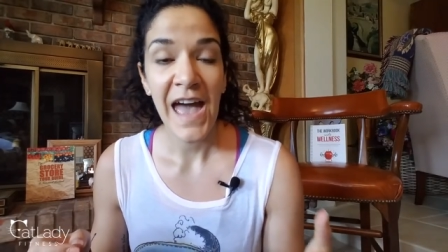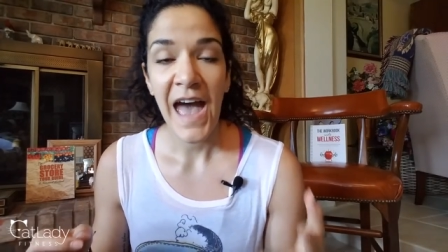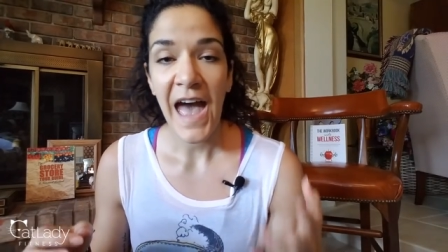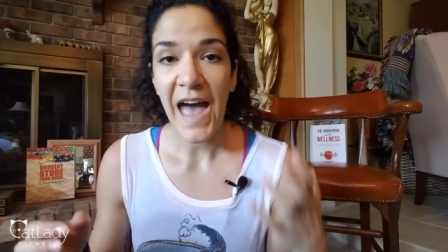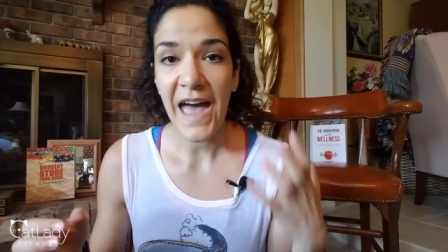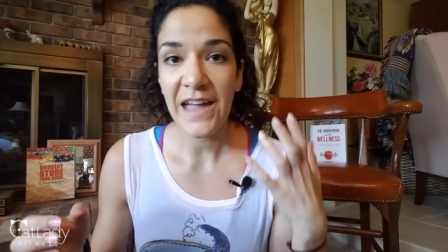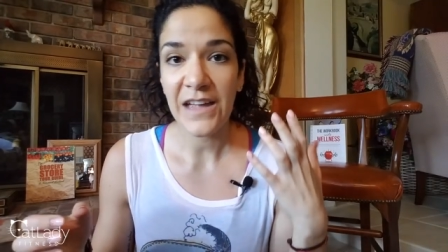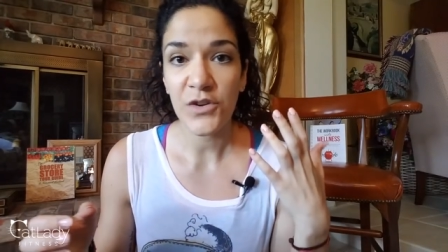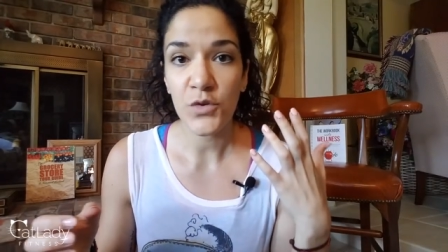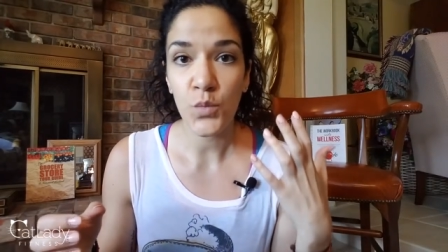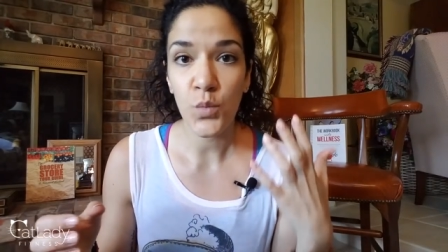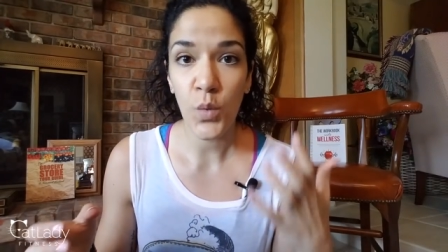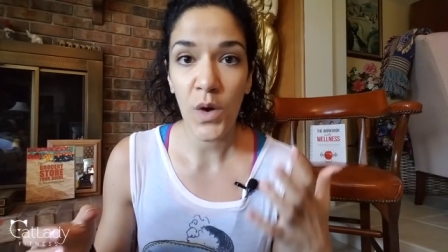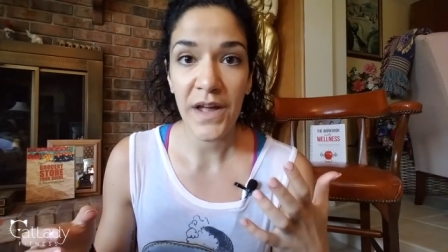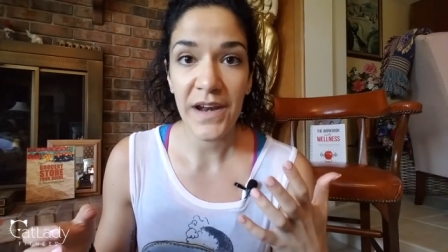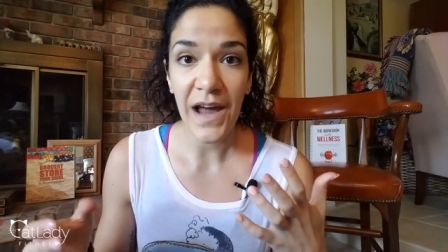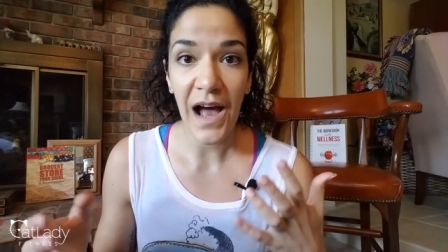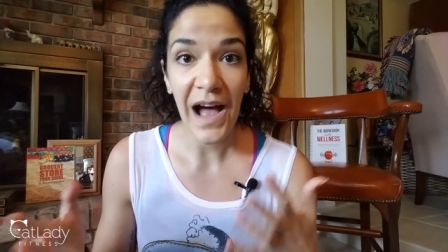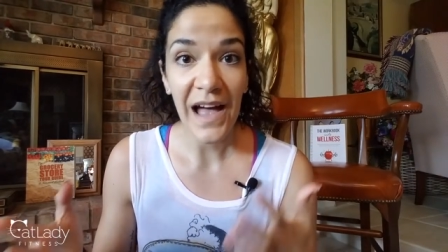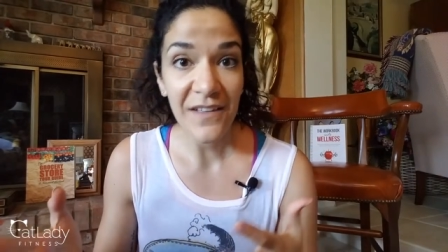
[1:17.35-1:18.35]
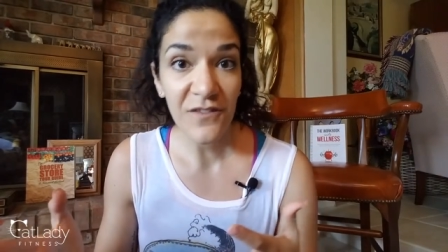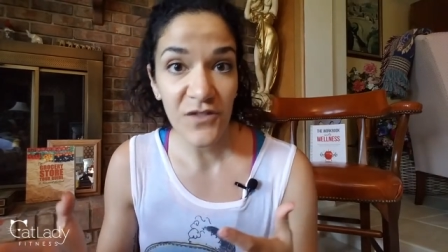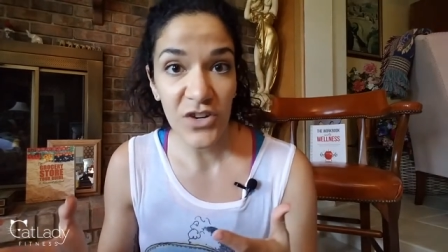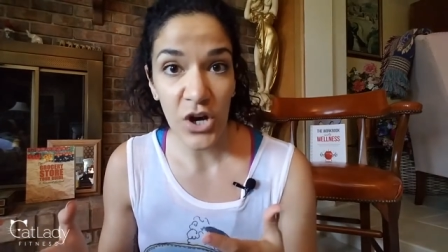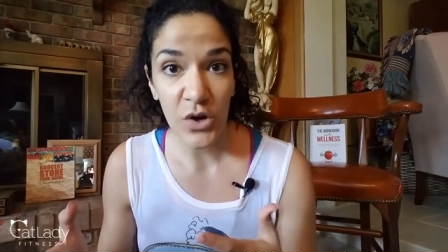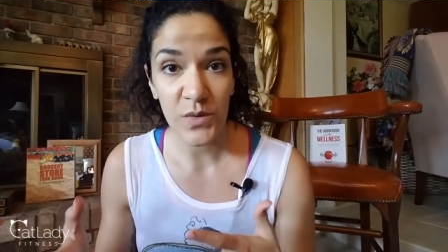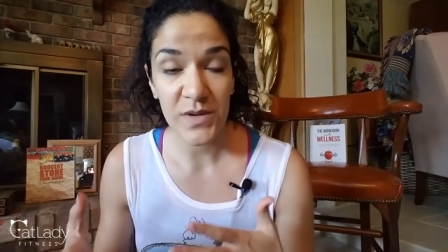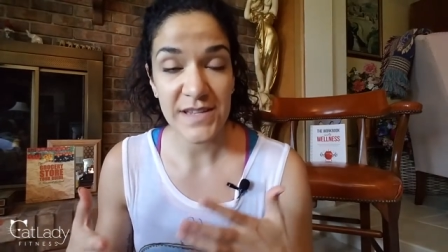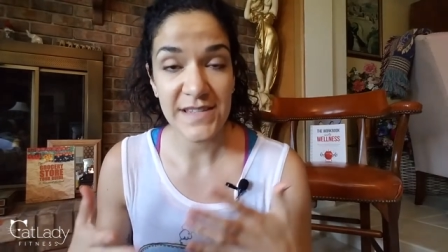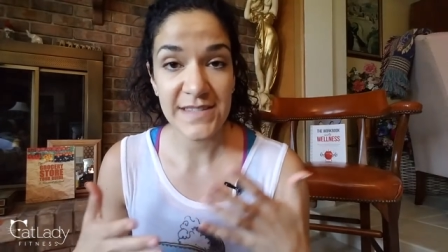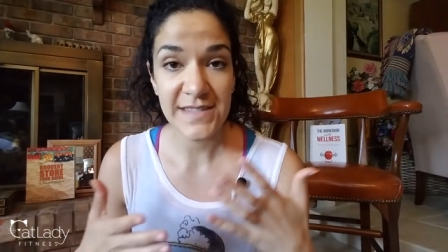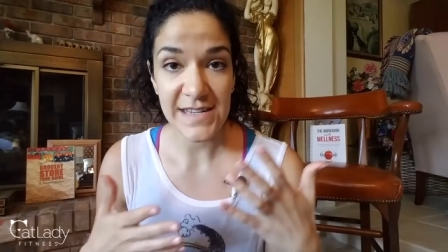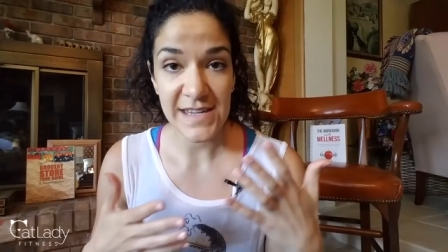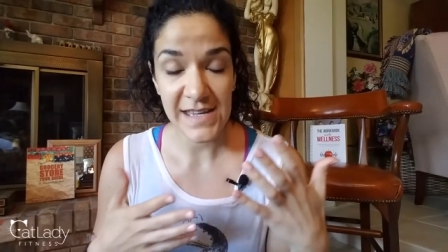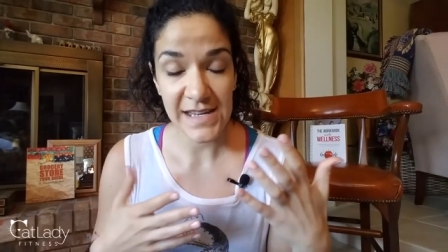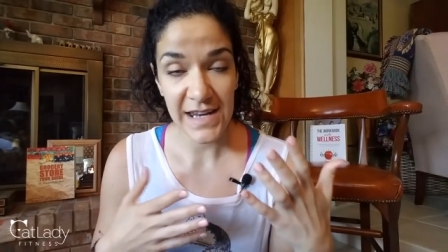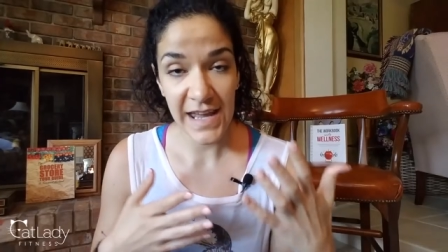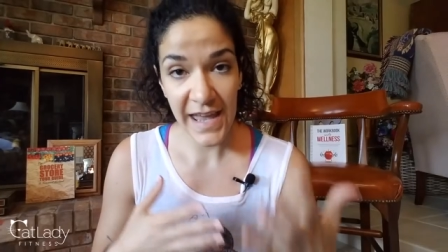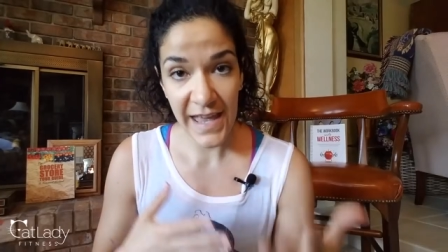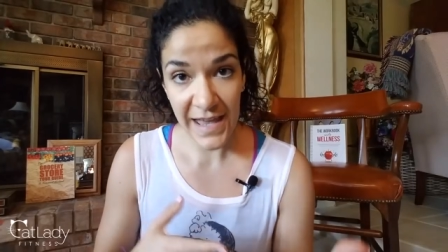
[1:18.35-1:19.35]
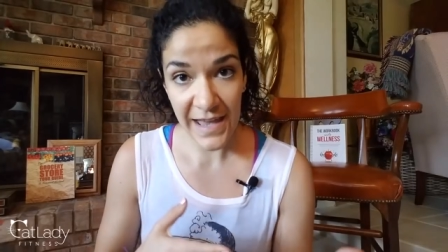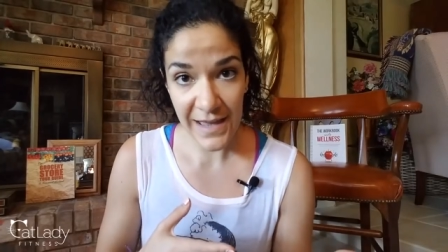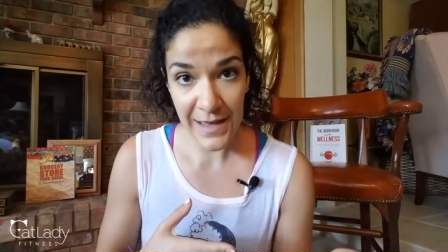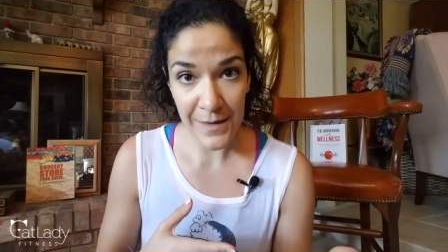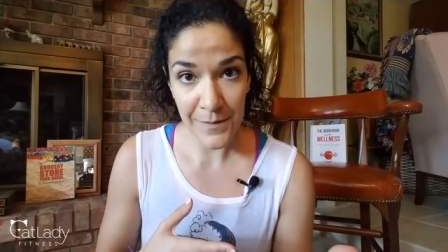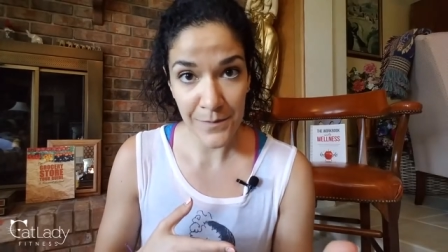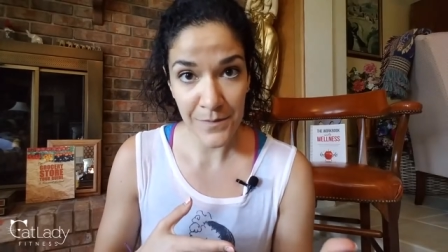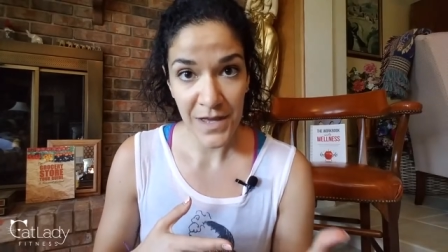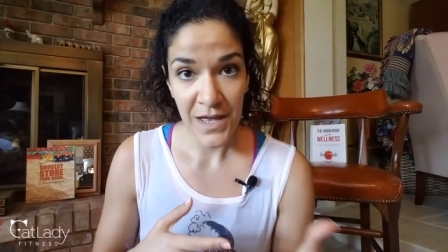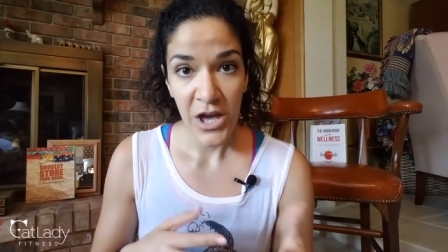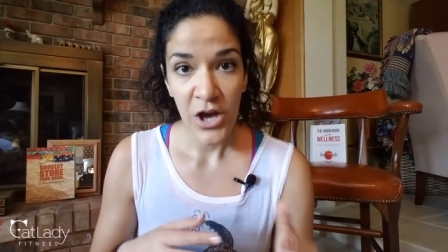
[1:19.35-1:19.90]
and what I've noticed in him